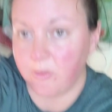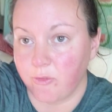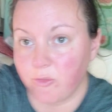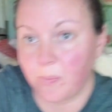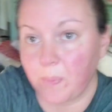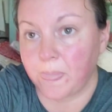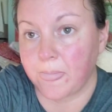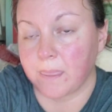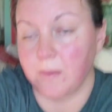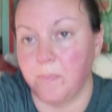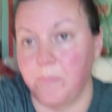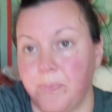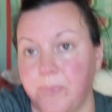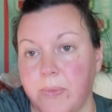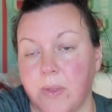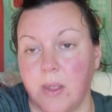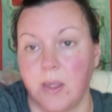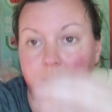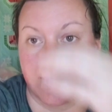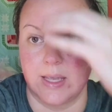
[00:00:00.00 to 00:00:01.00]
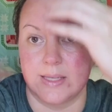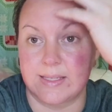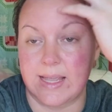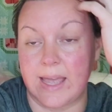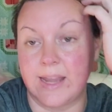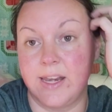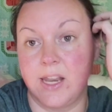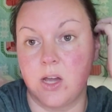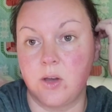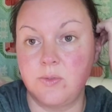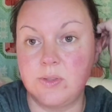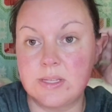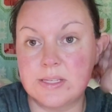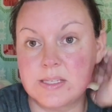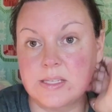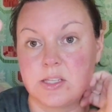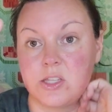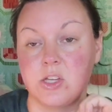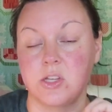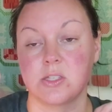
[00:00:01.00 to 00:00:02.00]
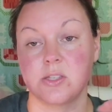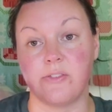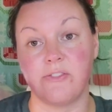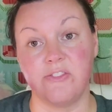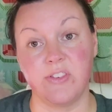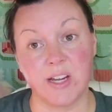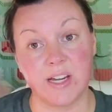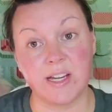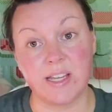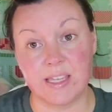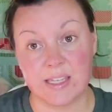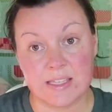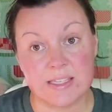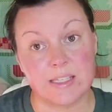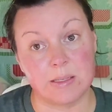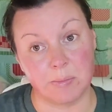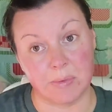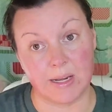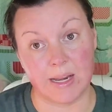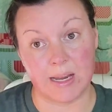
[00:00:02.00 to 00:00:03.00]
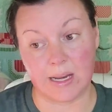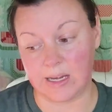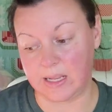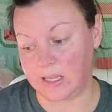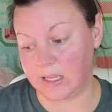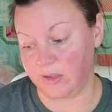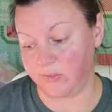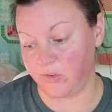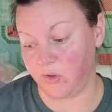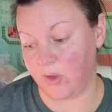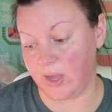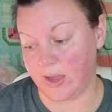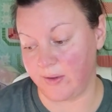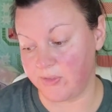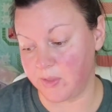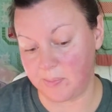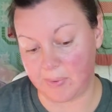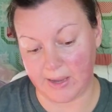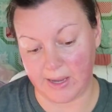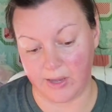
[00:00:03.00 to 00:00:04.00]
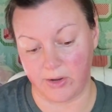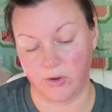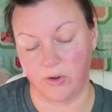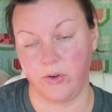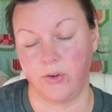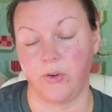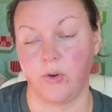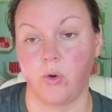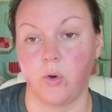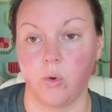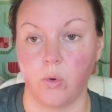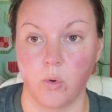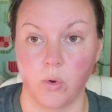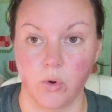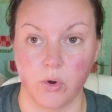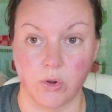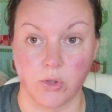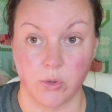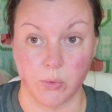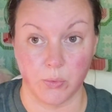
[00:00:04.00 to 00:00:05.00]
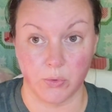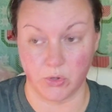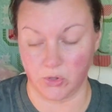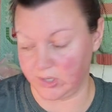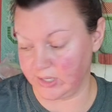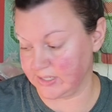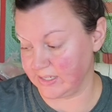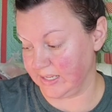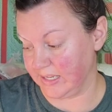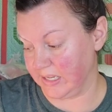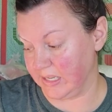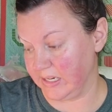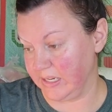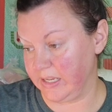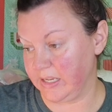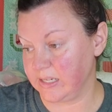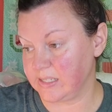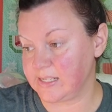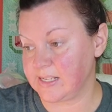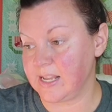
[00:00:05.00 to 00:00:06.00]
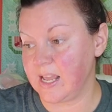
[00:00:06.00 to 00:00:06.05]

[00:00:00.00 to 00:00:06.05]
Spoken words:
of, because I know this looks very intimidating if you have the pattern or you were looking to get it.